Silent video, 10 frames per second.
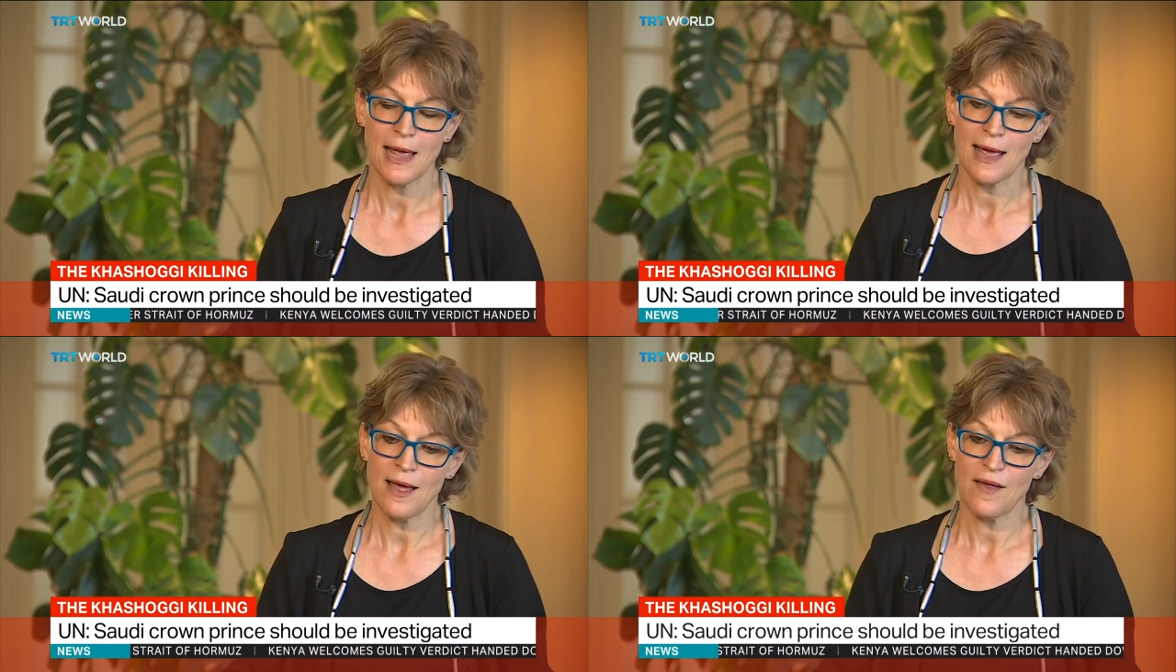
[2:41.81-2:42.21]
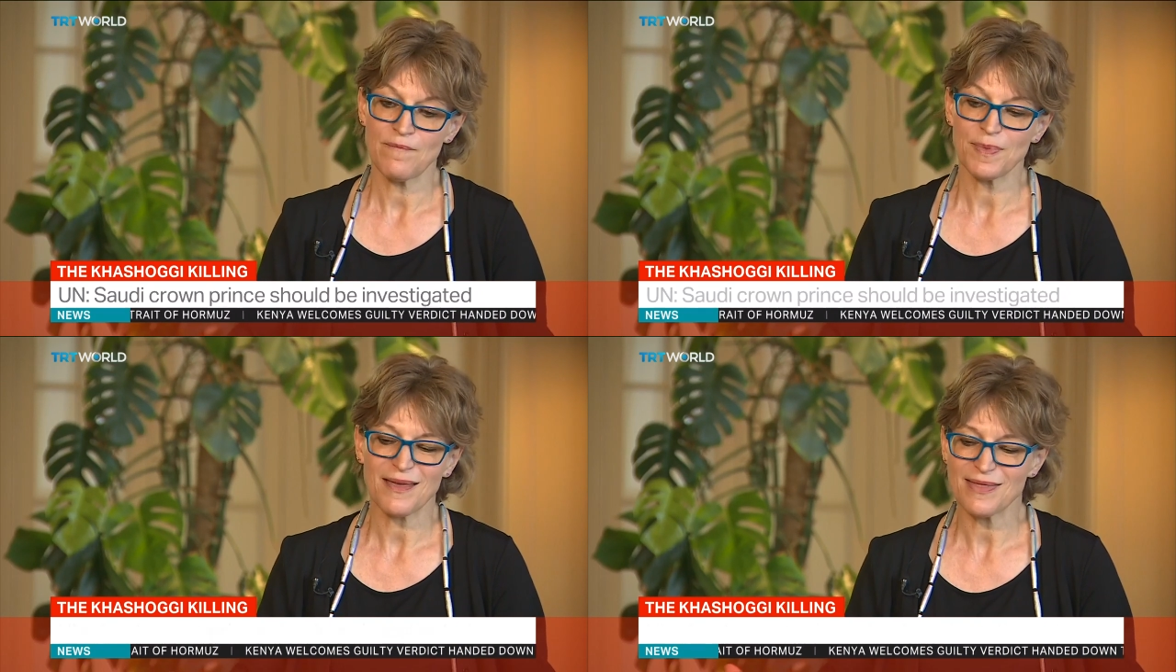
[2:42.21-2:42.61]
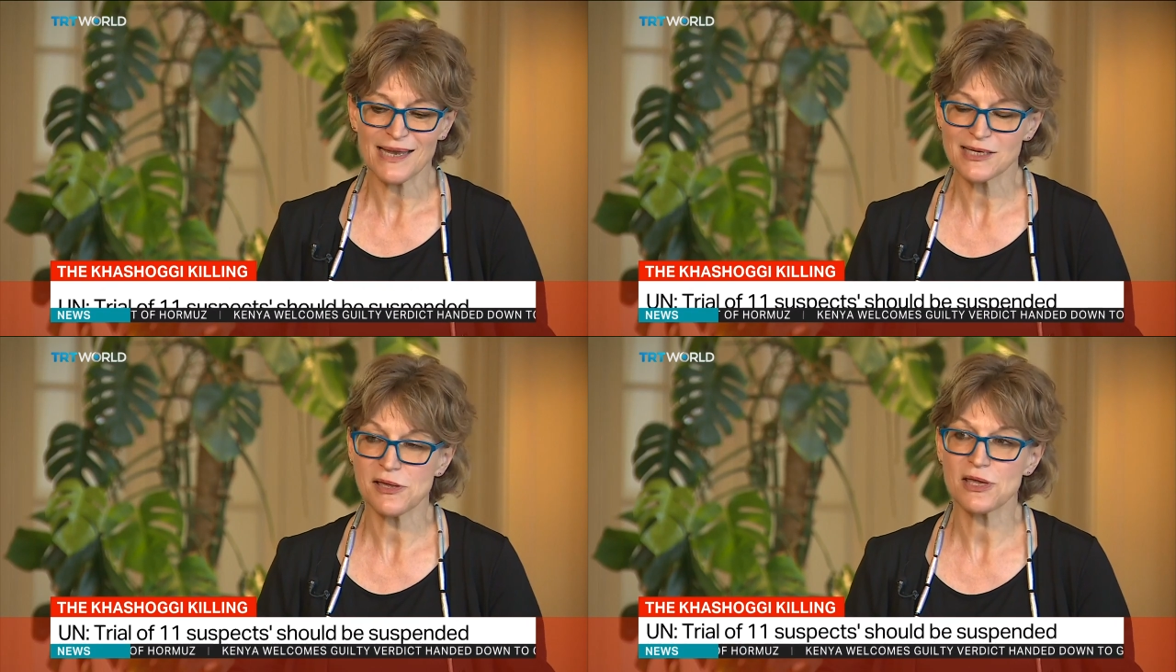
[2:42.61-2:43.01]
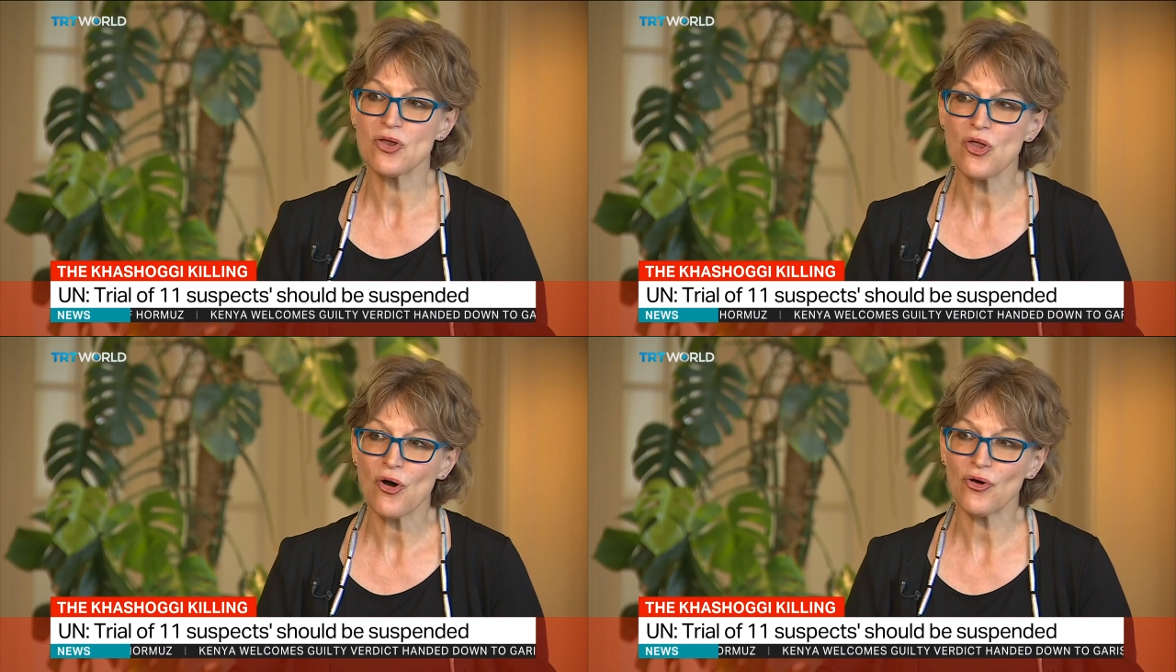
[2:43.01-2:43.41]
That is
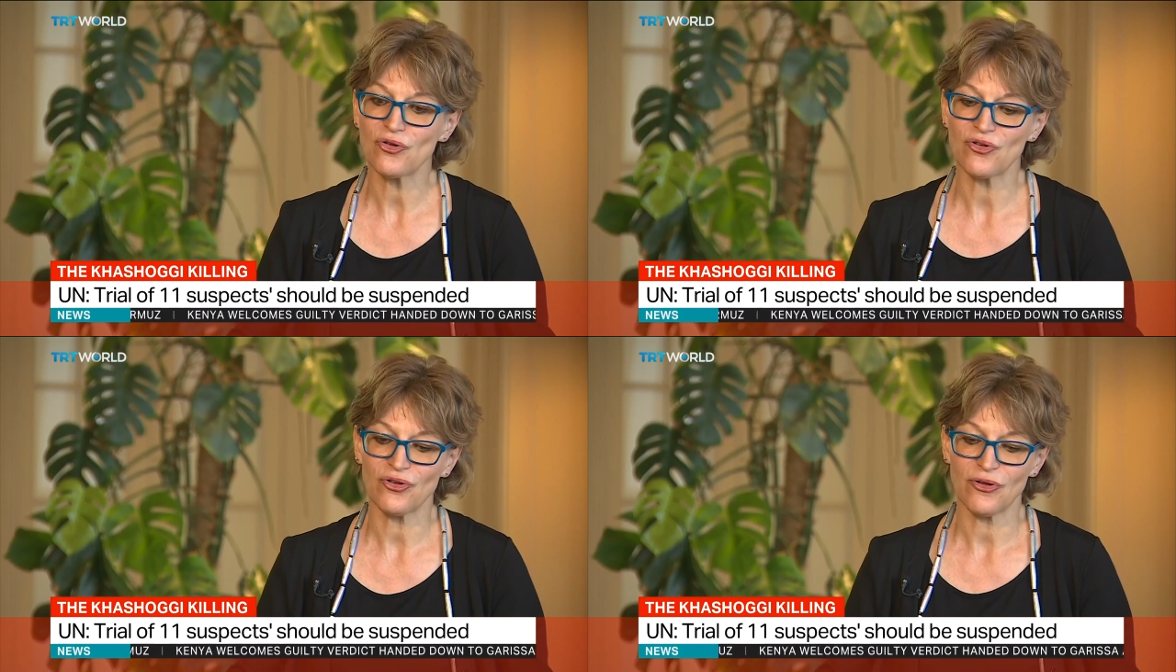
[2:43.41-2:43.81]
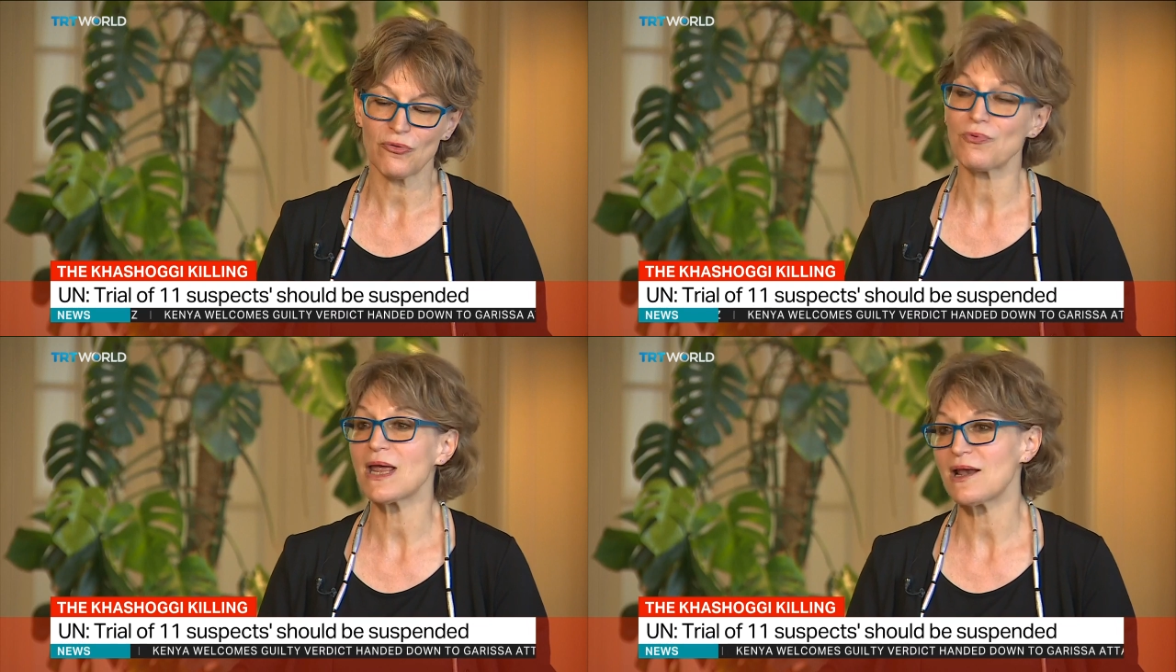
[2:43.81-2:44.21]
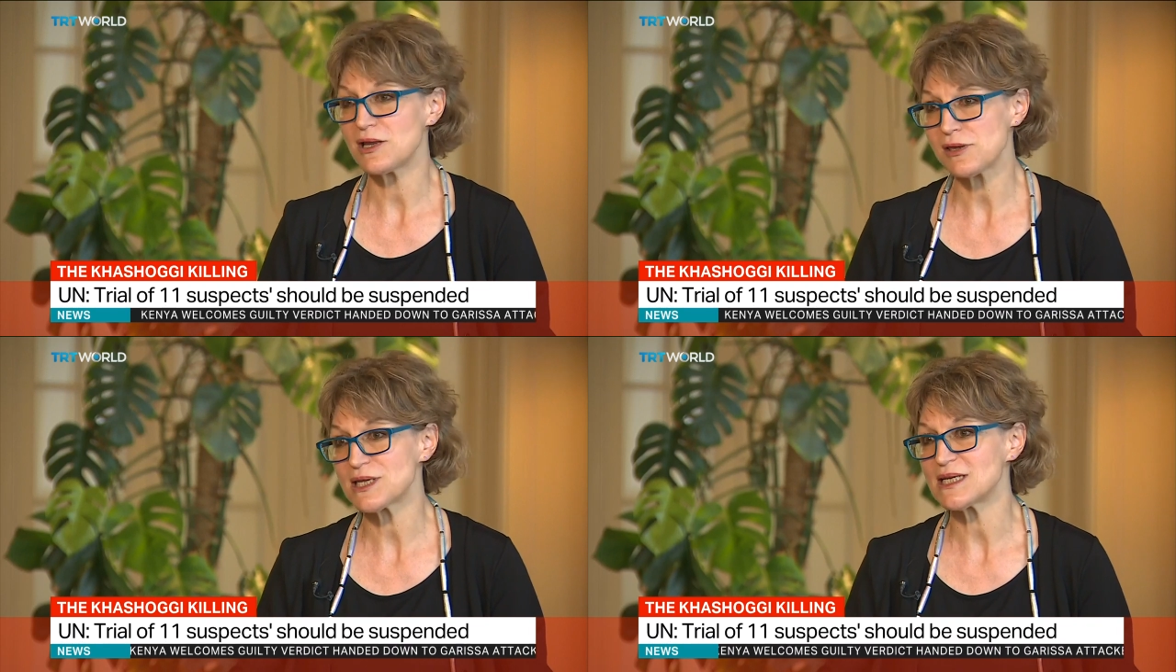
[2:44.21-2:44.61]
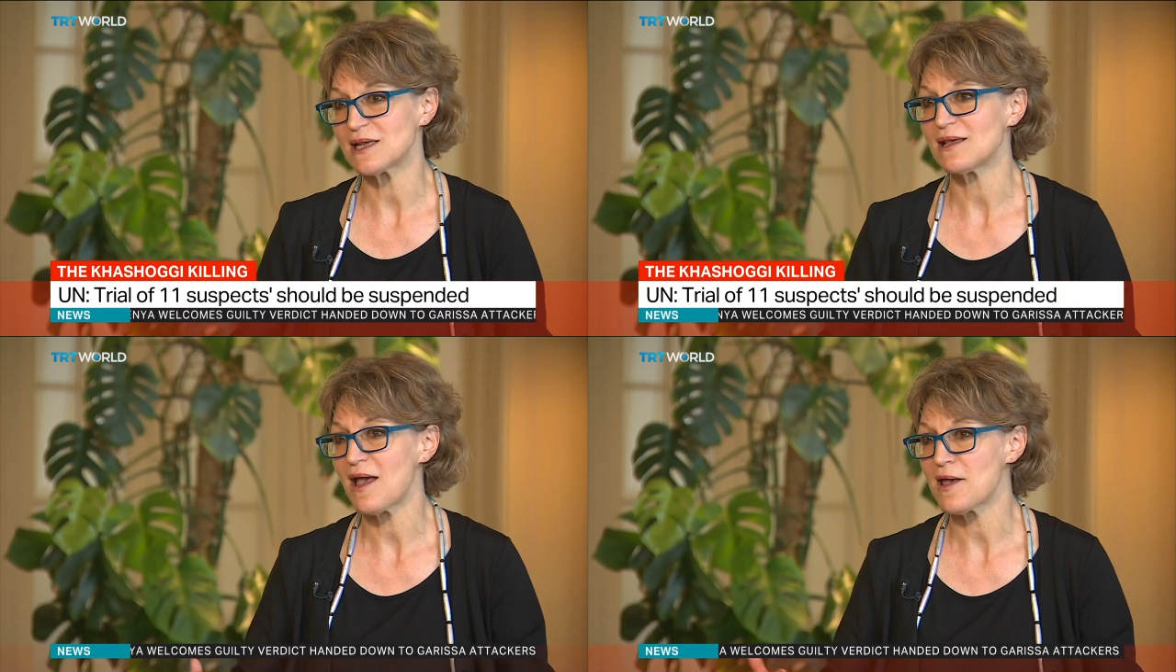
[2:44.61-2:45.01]
not realistic
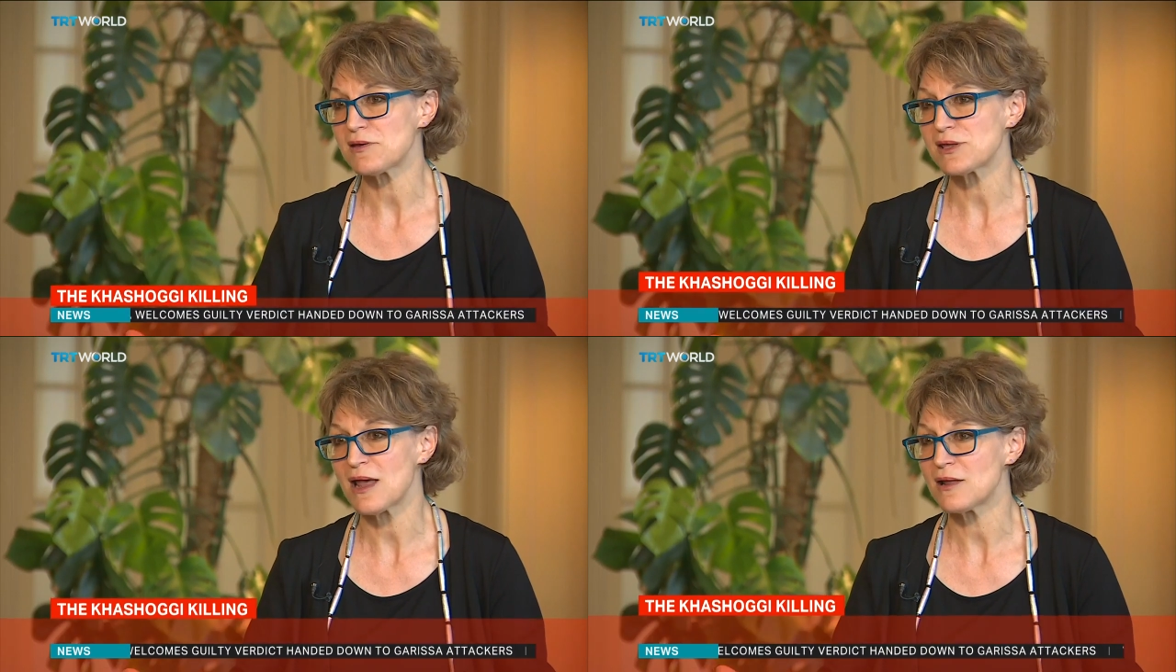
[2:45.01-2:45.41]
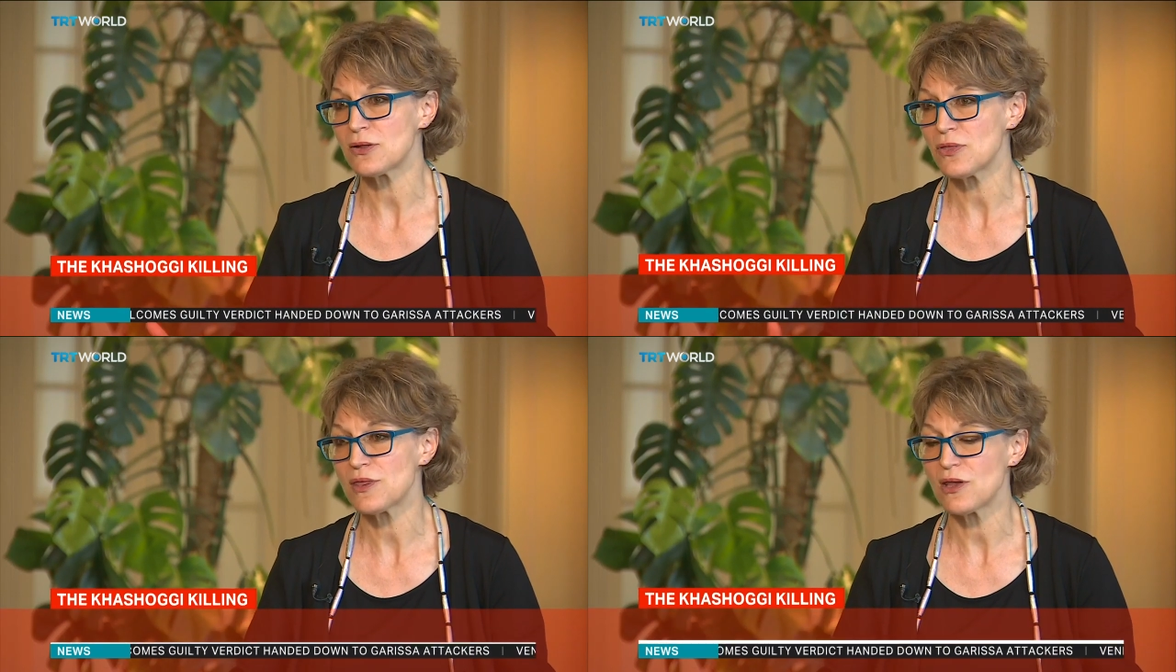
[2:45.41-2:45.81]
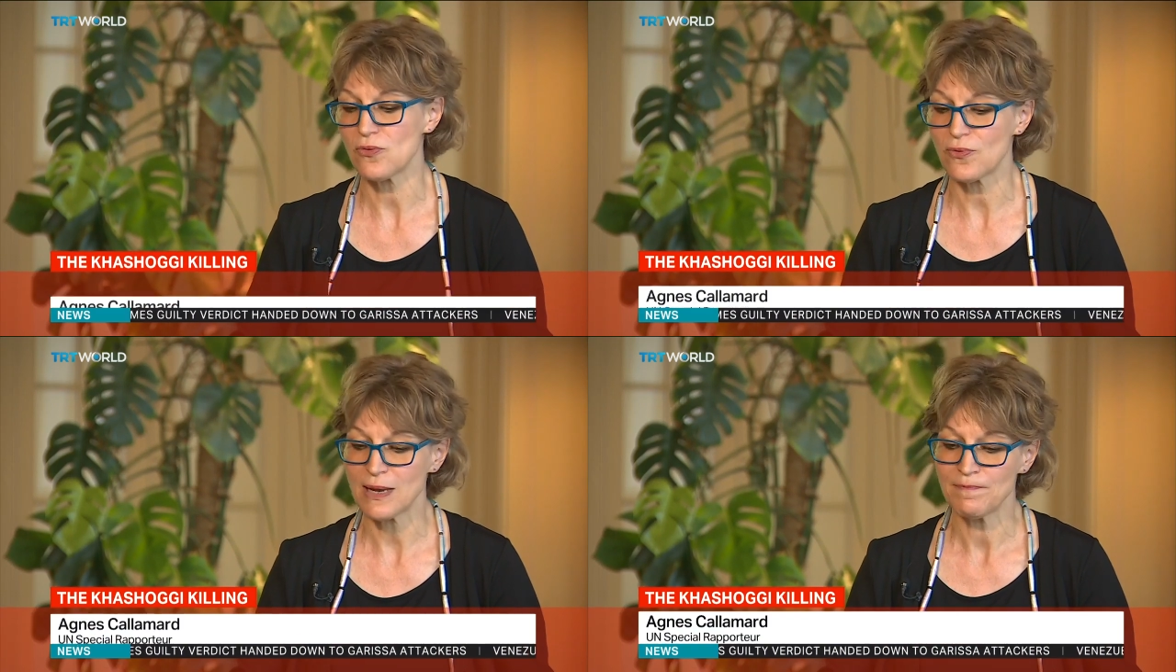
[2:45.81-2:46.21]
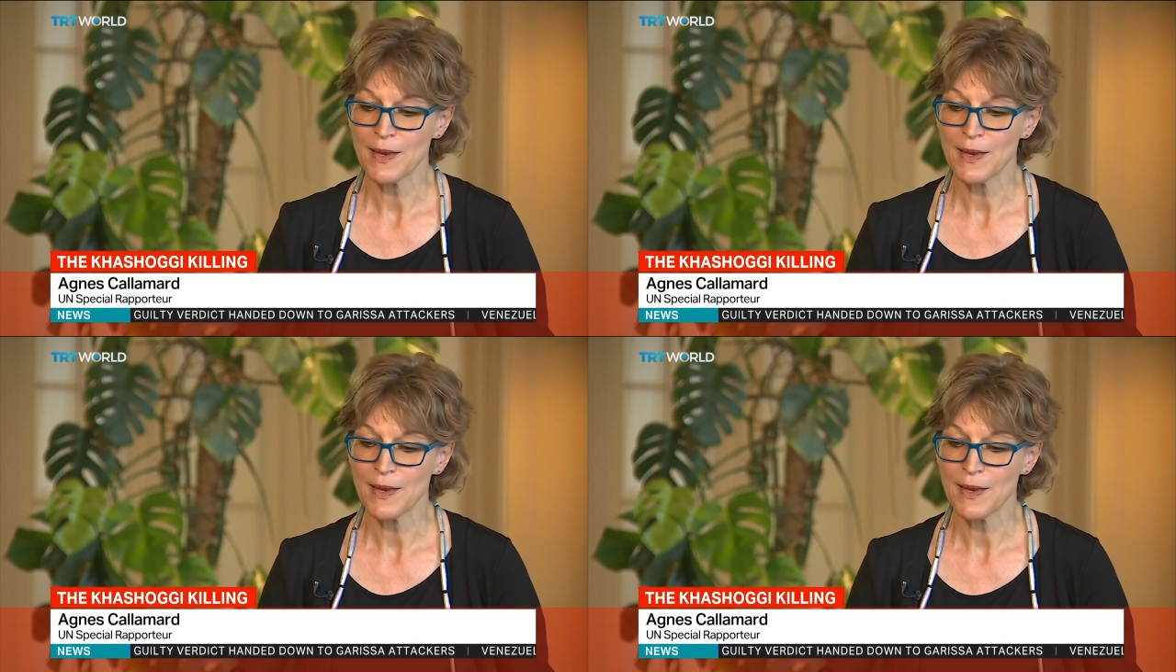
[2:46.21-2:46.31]
as a theory.